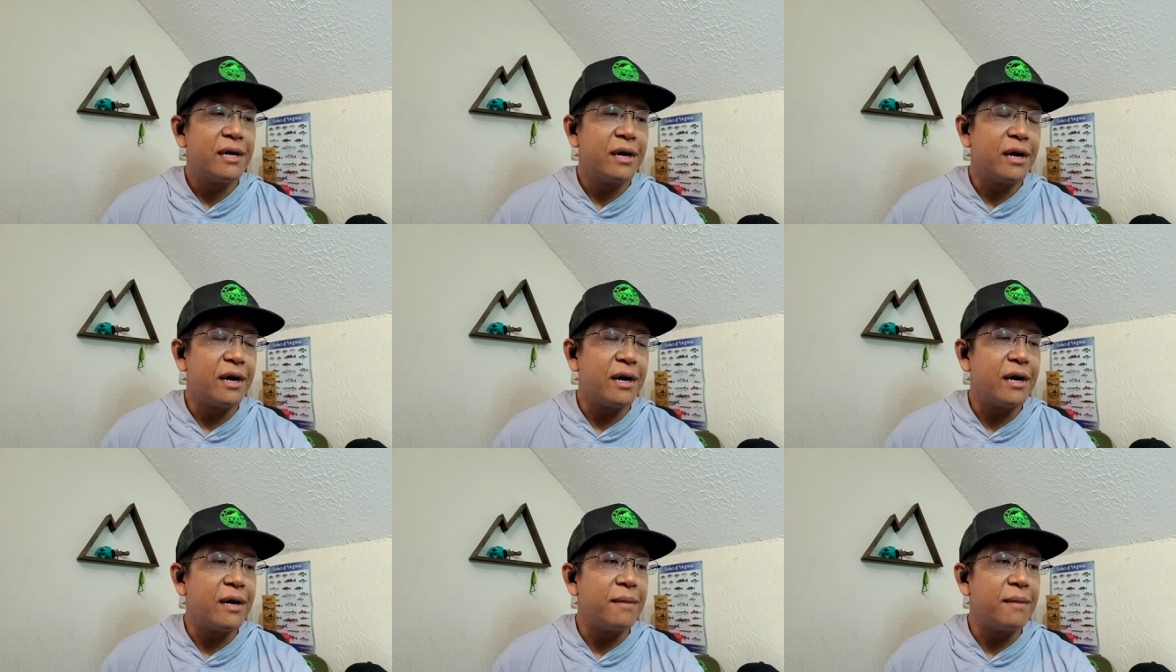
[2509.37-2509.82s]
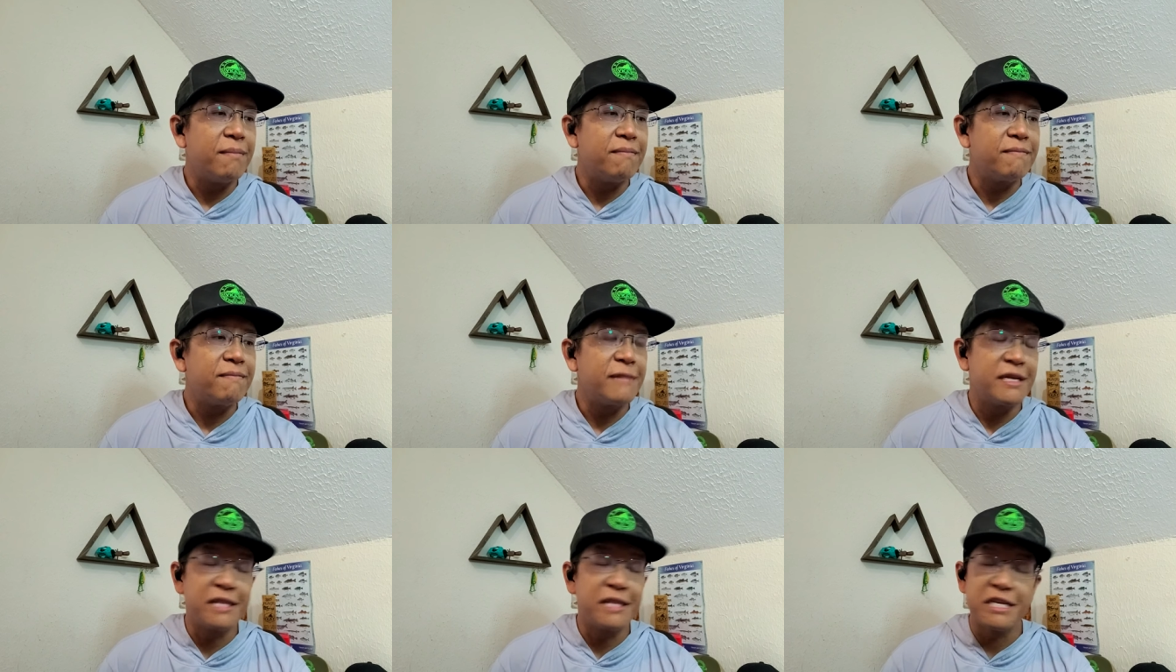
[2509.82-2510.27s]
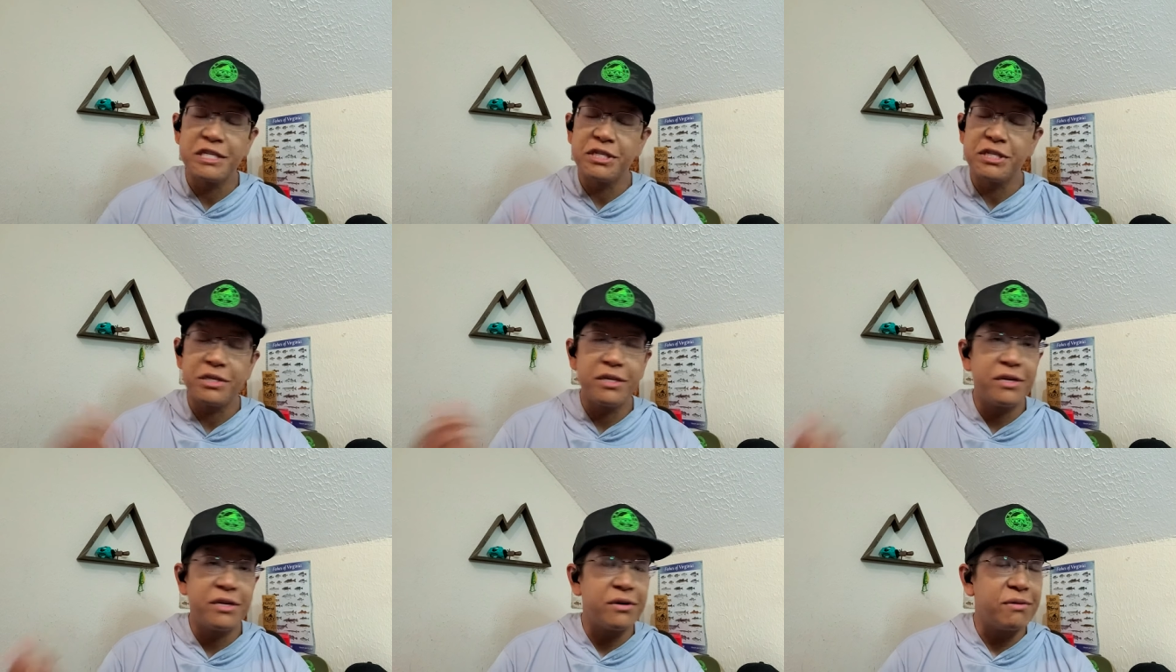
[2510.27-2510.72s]
Um, unless,
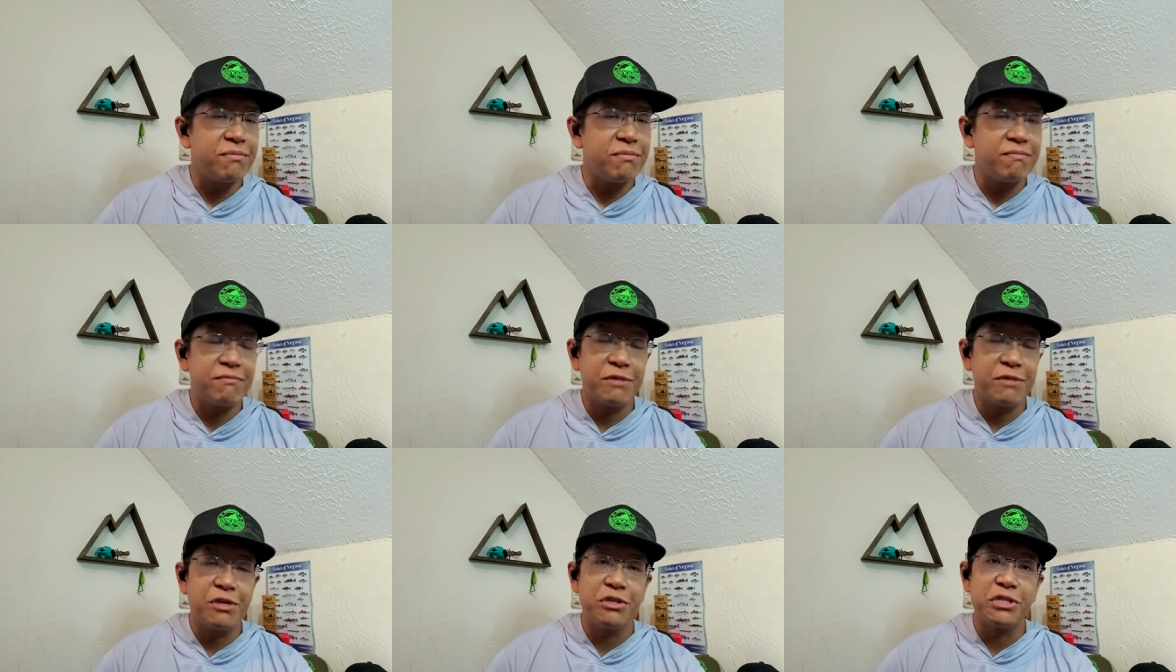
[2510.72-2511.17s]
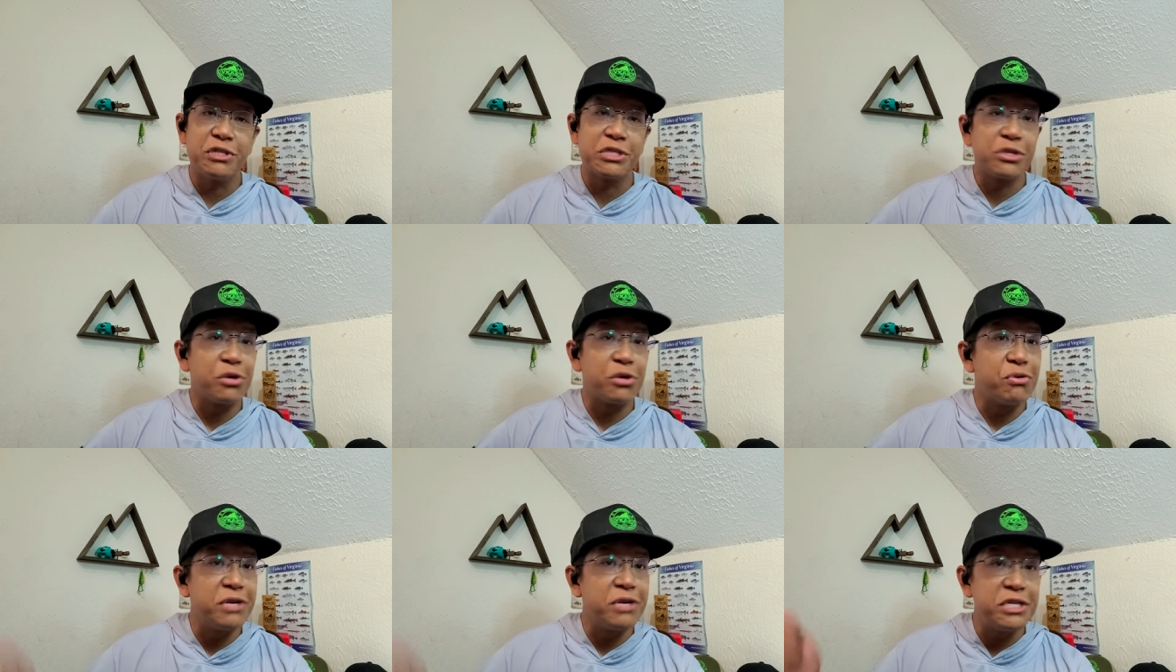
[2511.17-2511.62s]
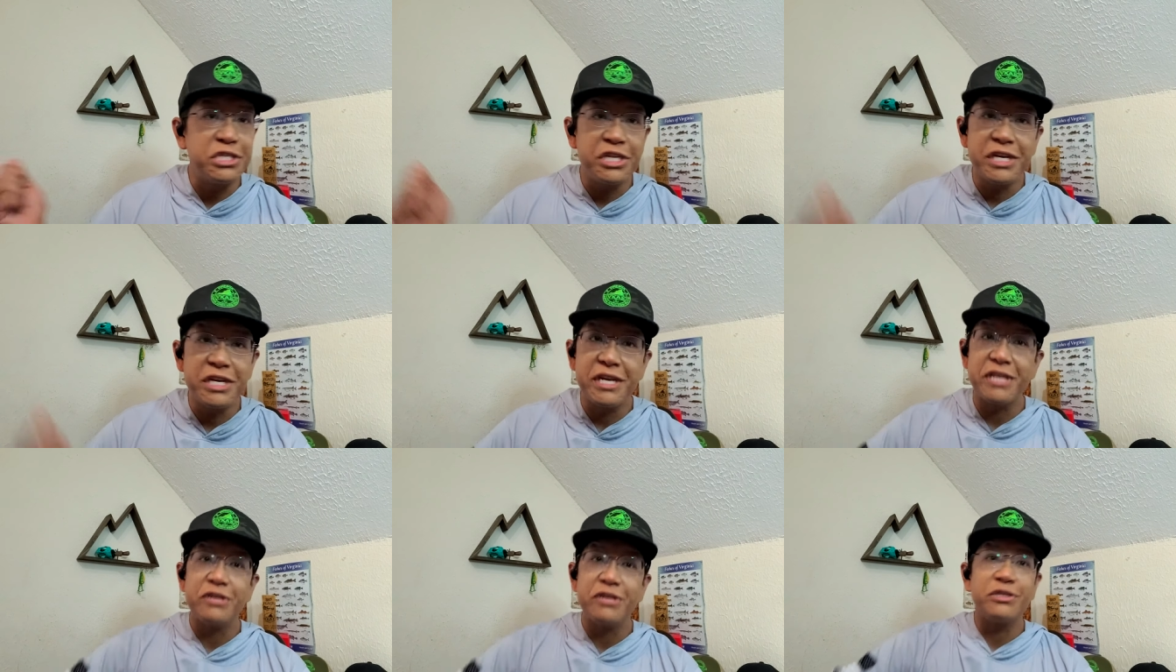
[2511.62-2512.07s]
you know, you're just throwing a
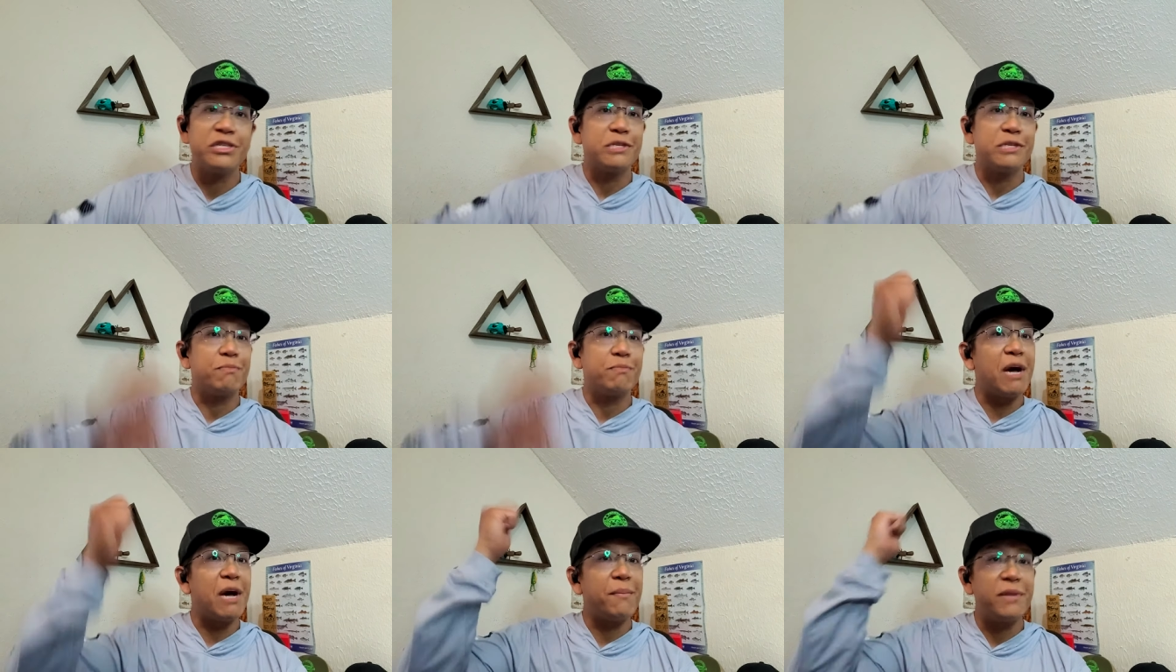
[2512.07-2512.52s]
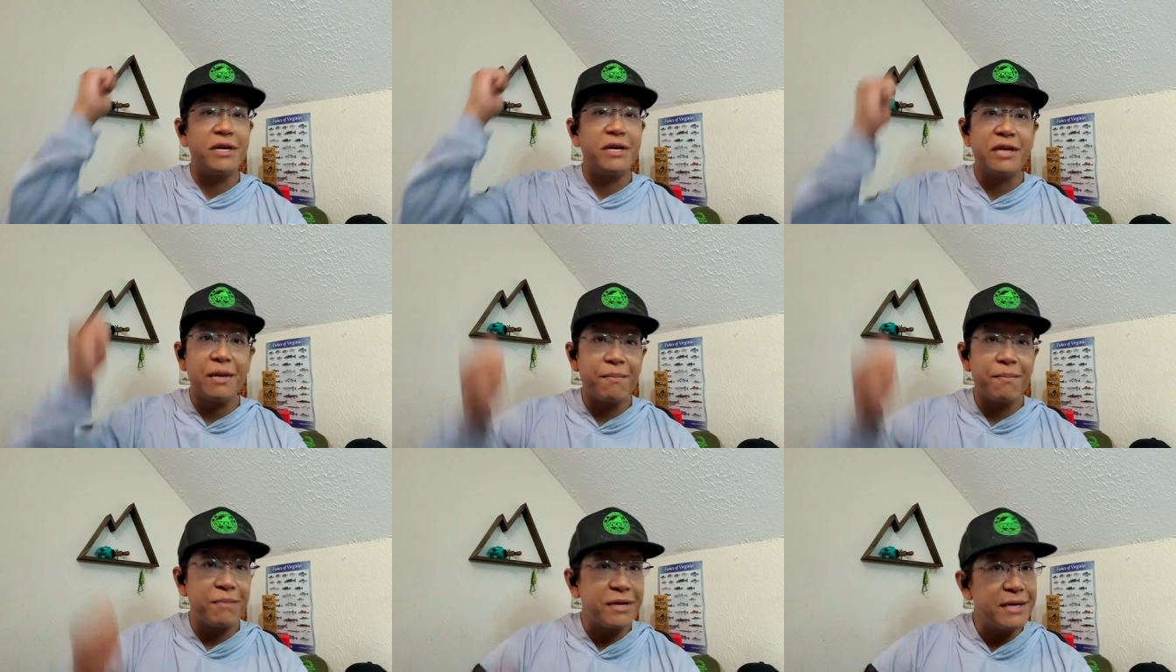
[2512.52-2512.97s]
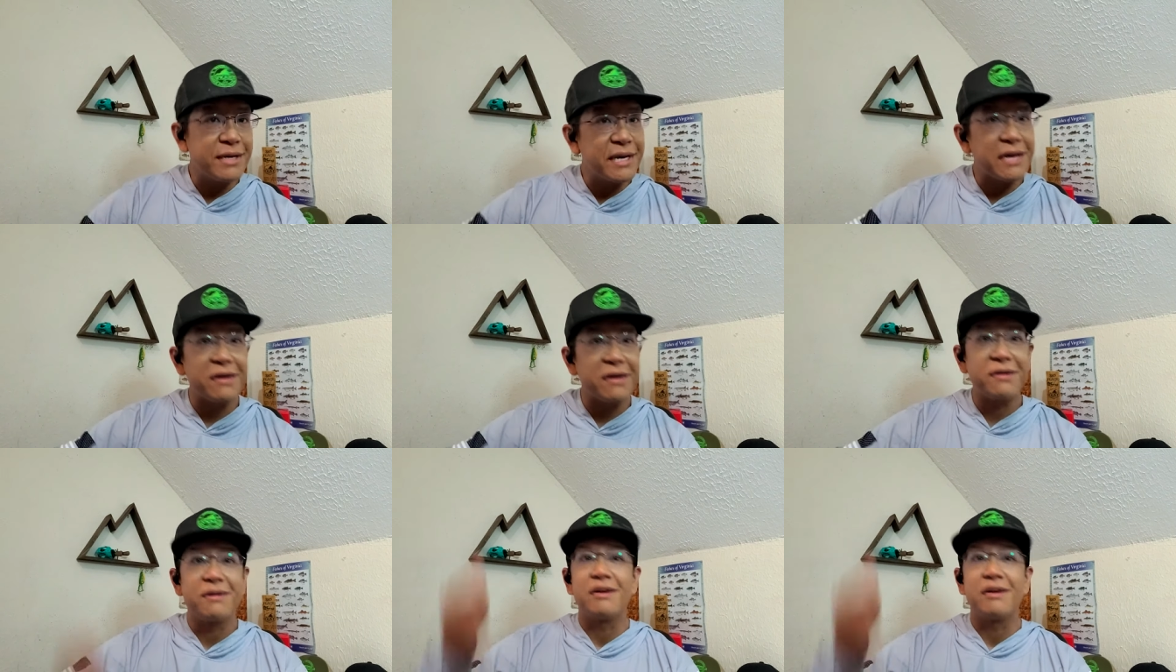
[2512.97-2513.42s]
jig and you're just popping it up and
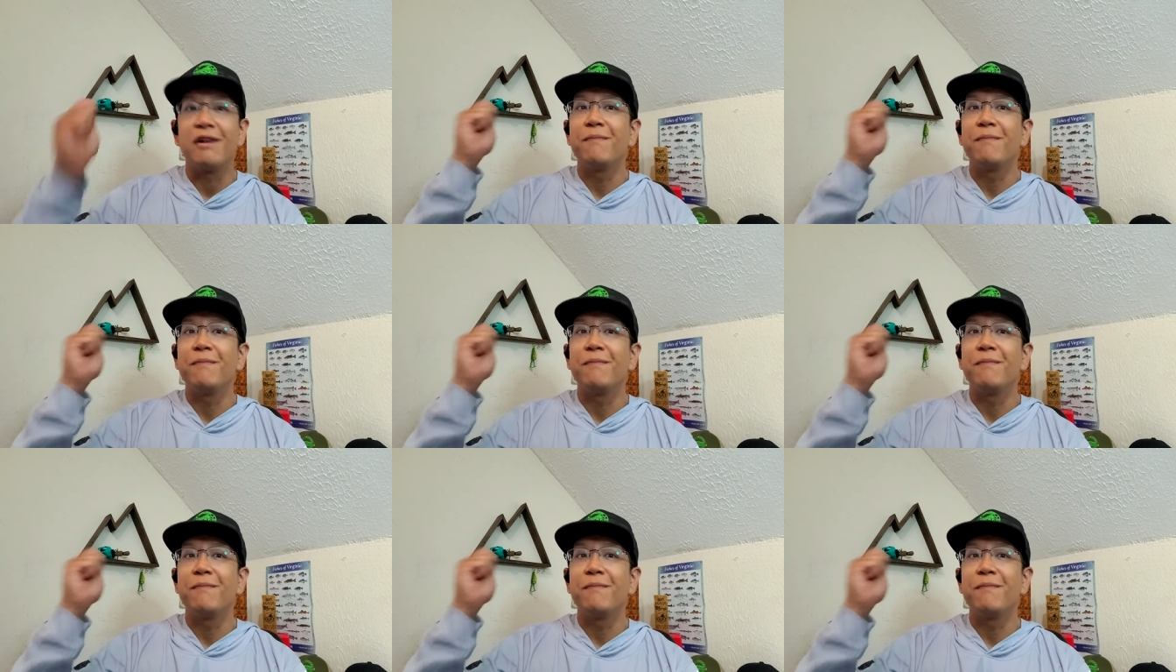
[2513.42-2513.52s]
down,